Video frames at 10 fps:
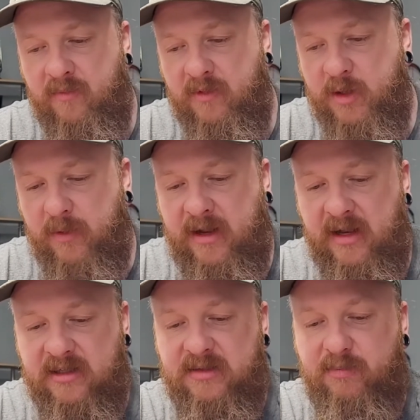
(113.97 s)

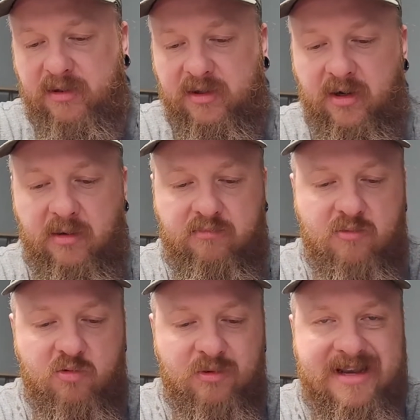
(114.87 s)
lubricants, but they're
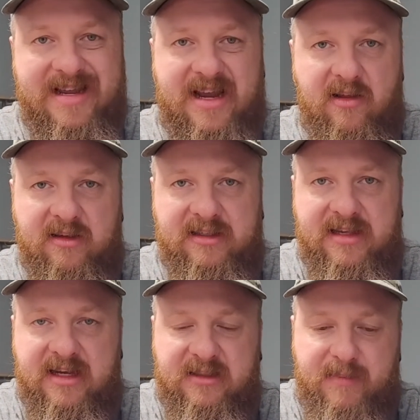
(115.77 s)

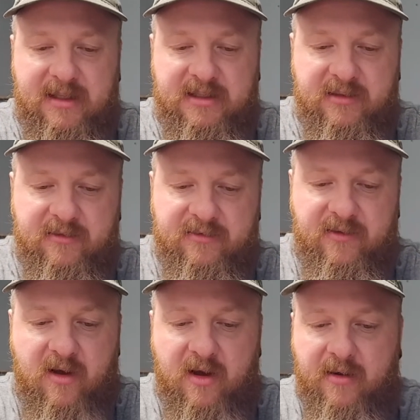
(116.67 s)
ridiculously expensive
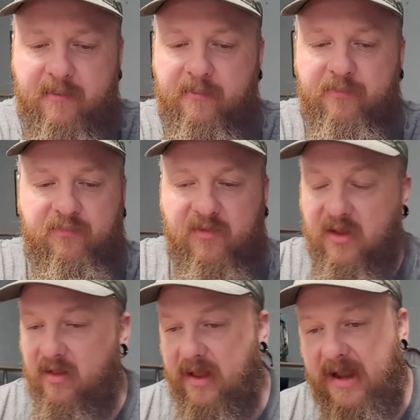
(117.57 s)
on
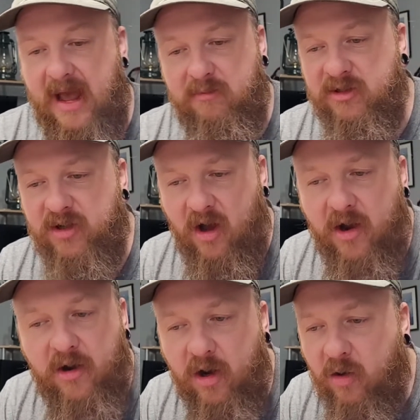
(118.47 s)
like
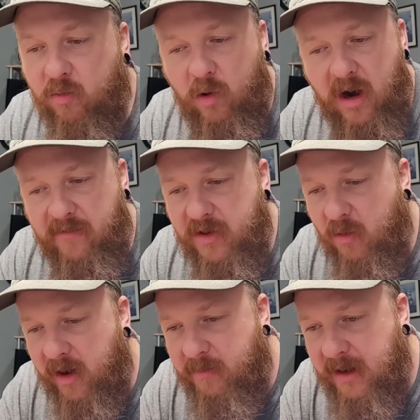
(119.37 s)
Amazon or wherever you
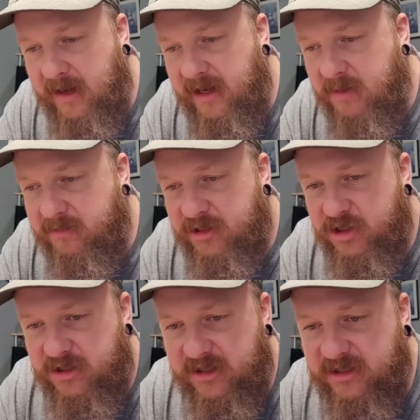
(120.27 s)
want to pick it up. It's
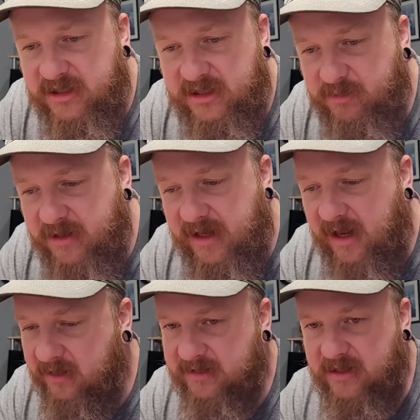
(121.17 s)
just, it's
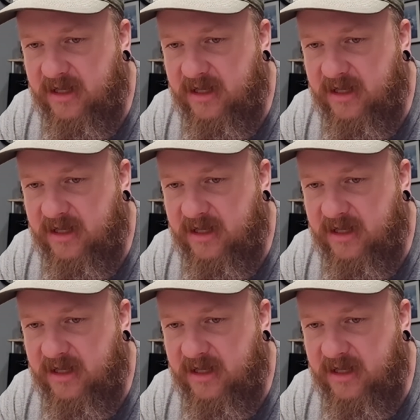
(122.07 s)
ridiculously